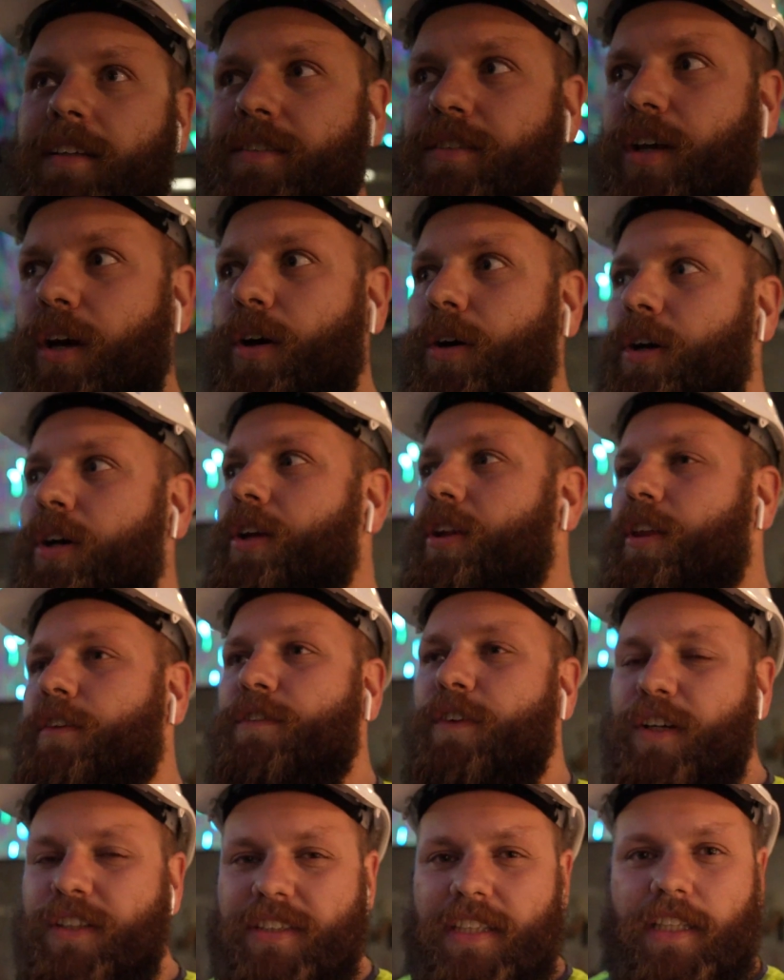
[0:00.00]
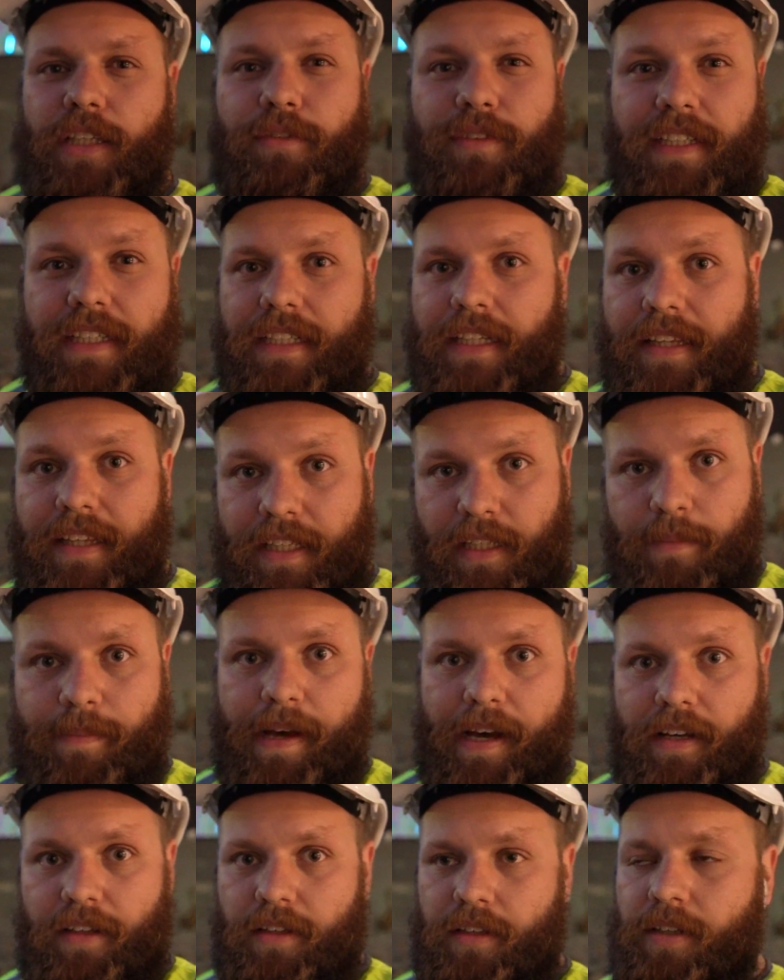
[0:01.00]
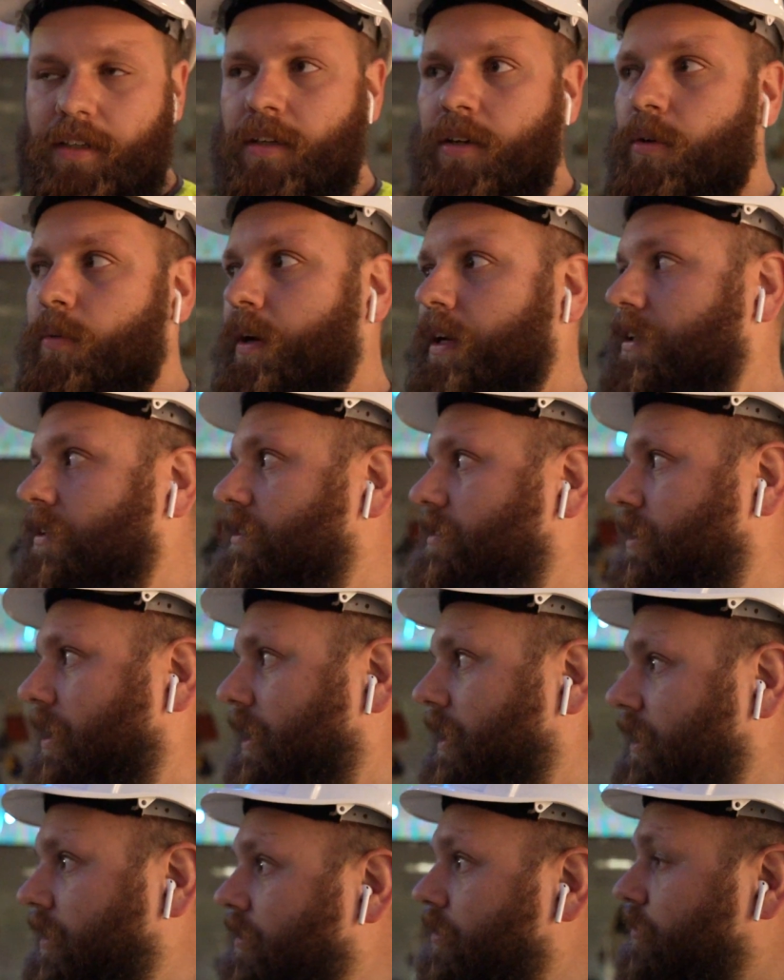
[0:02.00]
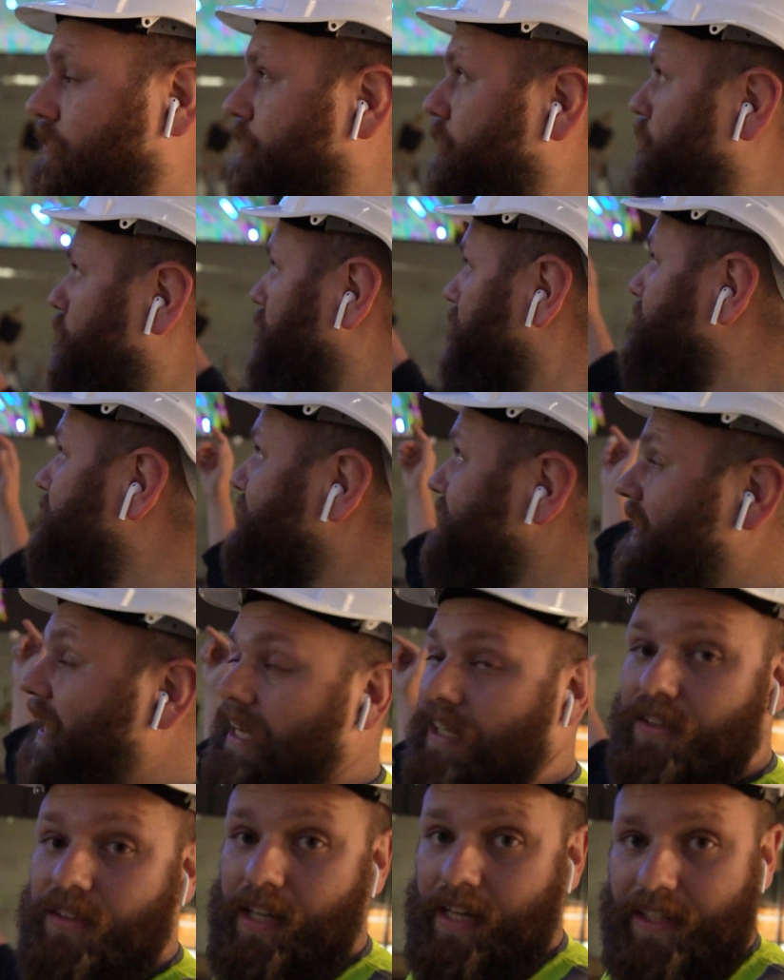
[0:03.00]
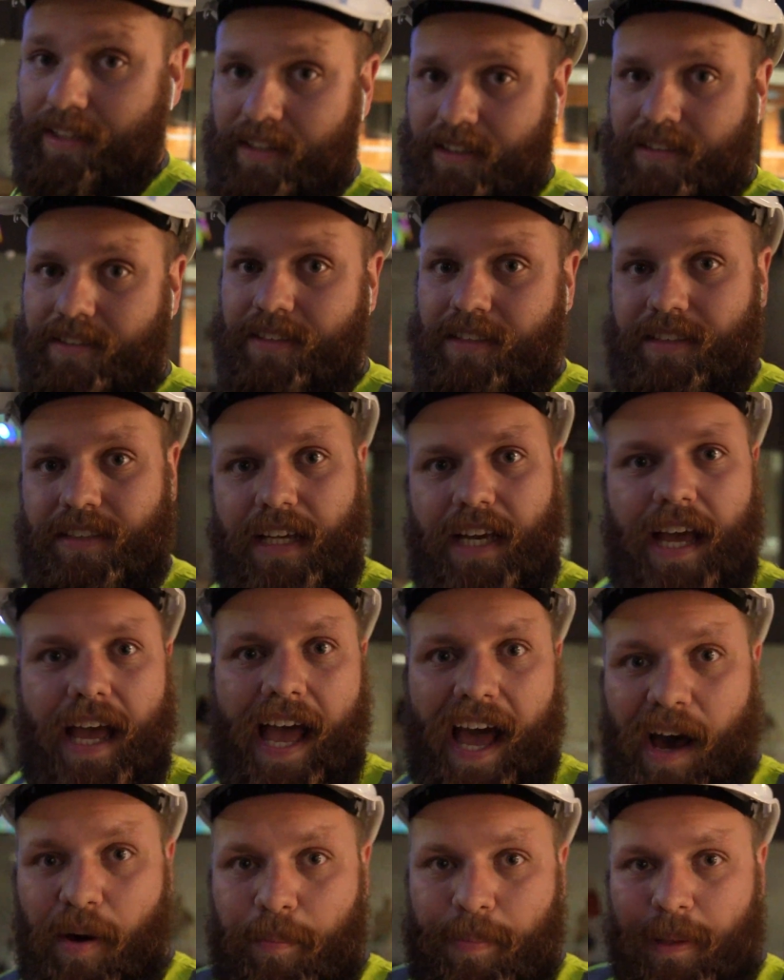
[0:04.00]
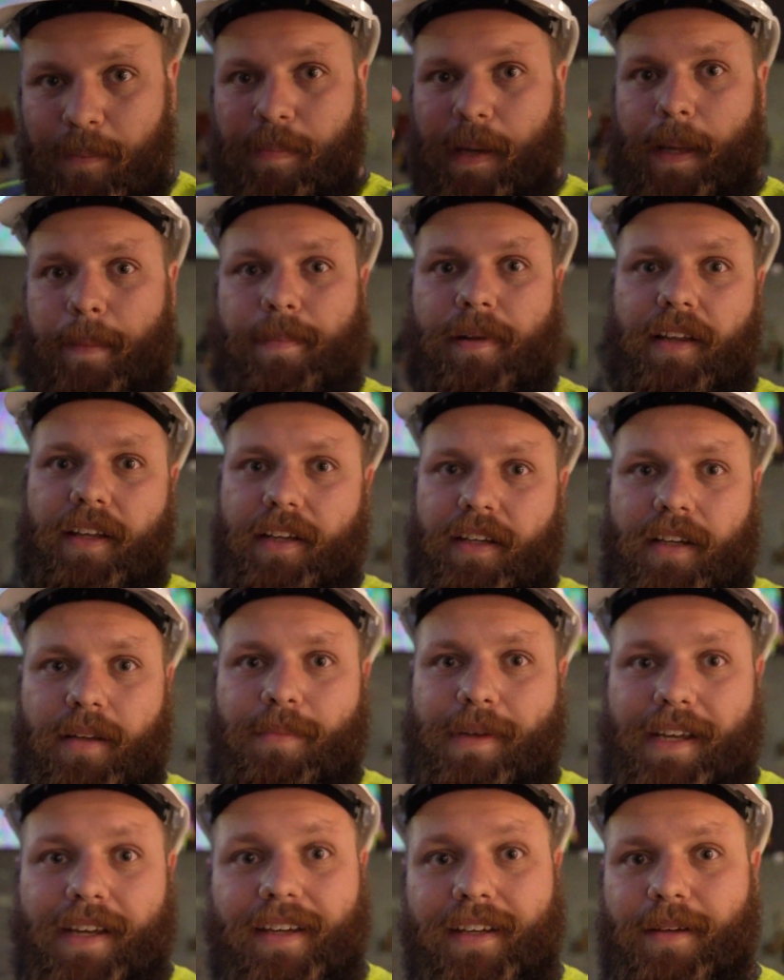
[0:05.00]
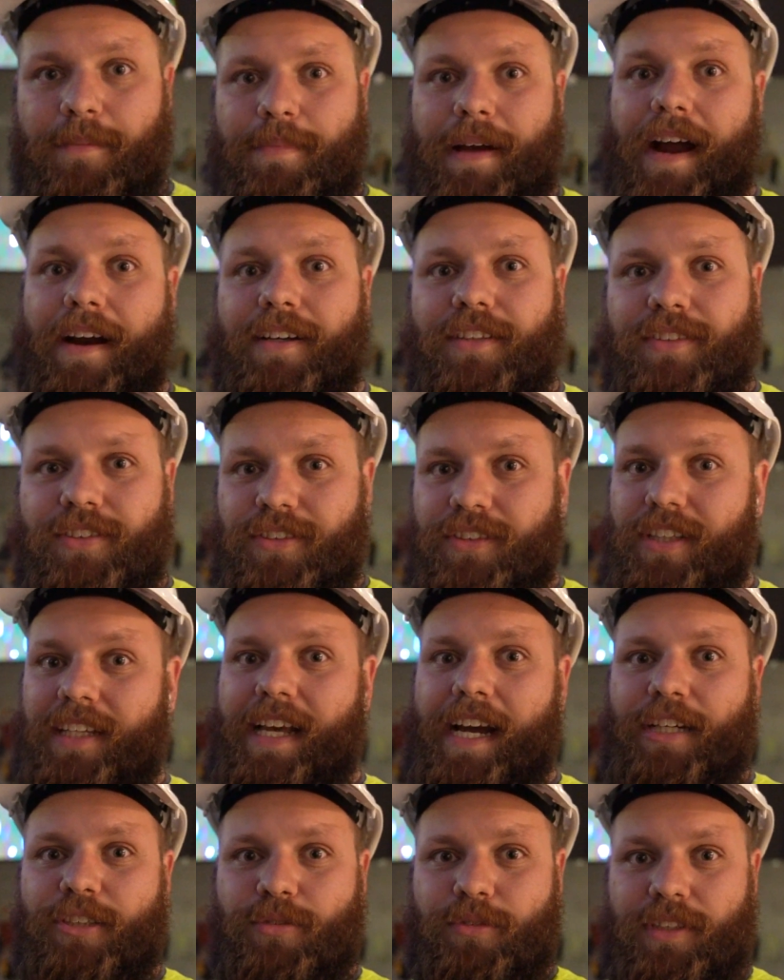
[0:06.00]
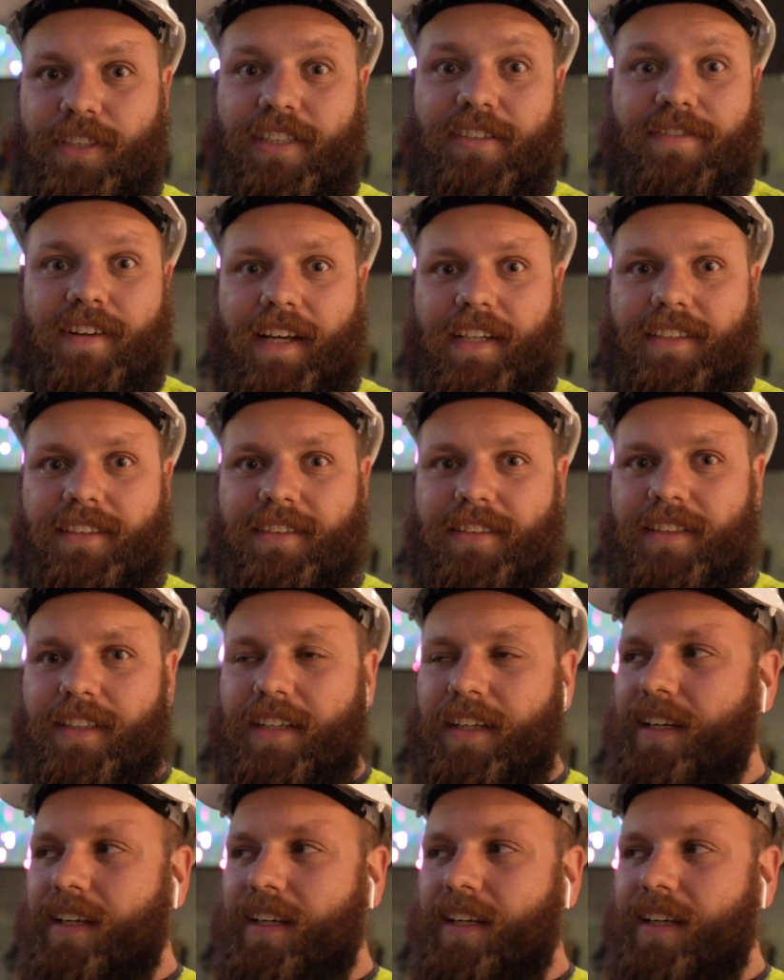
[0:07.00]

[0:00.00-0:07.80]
So the first thing you really need to think about when designing for a scale like this is how big people are going to be in comparison to the actual interface.